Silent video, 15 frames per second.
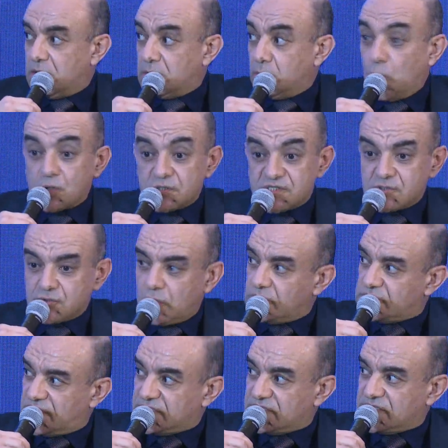more strong
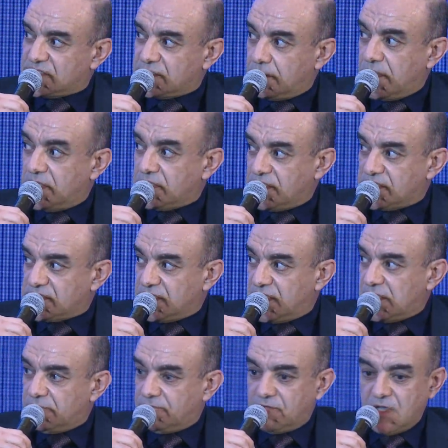than the cement
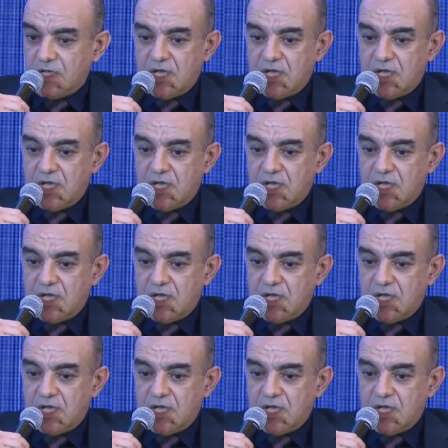itself,